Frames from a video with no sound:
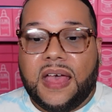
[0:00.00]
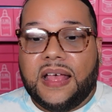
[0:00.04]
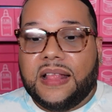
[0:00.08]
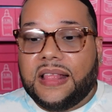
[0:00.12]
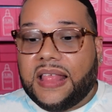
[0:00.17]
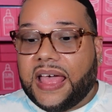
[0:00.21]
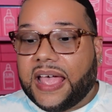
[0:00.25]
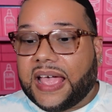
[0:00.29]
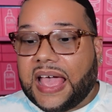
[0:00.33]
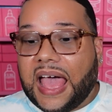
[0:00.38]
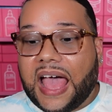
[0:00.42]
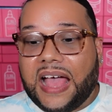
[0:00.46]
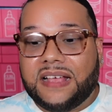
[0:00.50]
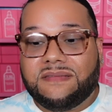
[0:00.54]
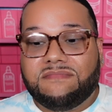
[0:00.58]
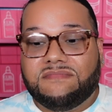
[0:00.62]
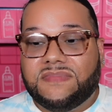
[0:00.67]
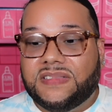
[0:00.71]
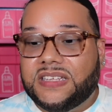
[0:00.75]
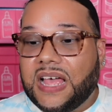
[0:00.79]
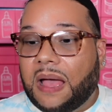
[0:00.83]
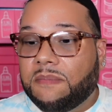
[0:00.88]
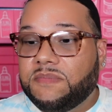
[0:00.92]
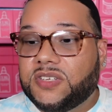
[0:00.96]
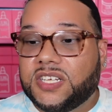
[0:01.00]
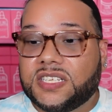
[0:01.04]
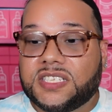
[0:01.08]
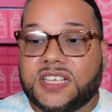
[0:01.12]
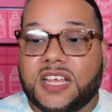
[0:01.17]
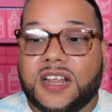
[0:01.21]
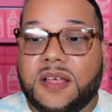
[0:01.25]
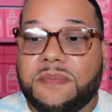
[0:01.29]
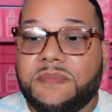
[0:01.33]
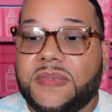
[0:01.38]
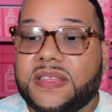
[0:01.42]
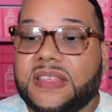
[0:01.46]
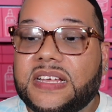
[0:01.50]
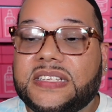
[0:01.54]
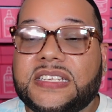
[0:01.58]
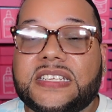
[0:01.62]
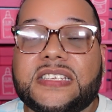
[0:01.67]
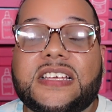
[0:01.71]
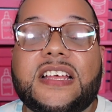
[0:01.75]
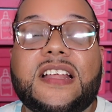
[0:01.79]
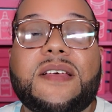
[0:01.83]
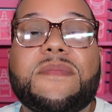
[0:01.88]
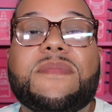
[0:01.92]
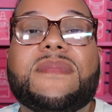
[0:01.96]
Like,
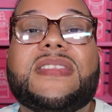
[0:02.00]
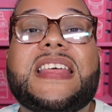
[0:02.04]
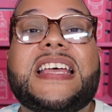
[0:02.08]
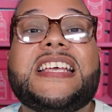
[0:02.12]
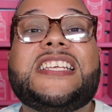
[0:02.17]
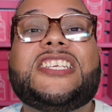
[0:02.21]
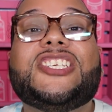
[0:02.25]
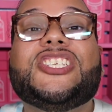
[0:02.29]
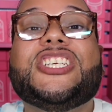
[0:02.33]
this